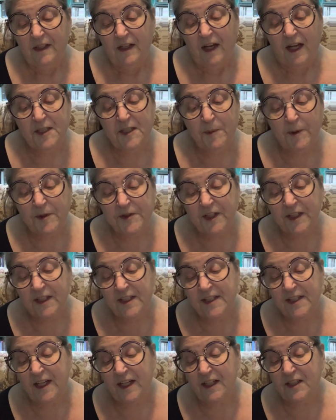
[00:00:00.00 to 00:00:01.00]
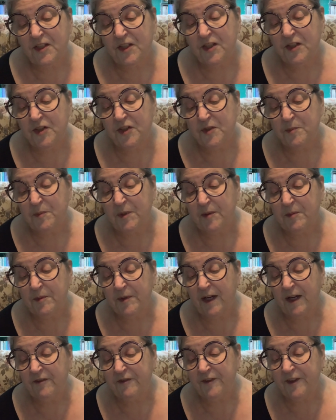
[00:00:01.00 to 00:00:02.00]
I suppose I could say excuse me,
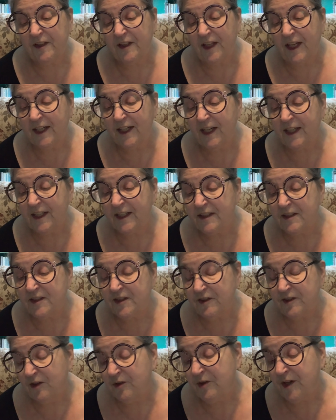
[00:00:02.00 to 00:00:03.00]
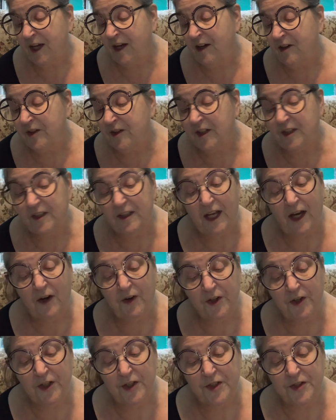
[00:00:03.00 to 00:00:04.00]
but I feel like I can slow down and allow
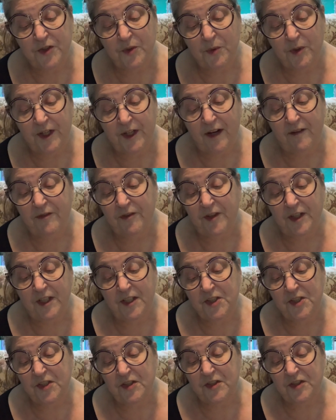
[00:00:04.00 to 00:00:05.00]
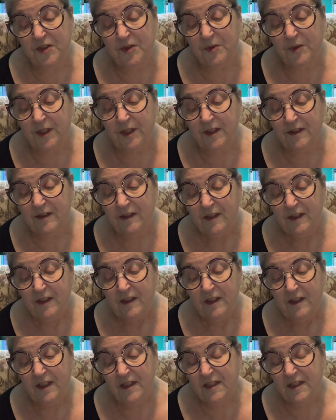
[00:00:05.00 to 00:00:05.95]
her to do whatever it is she's doing. It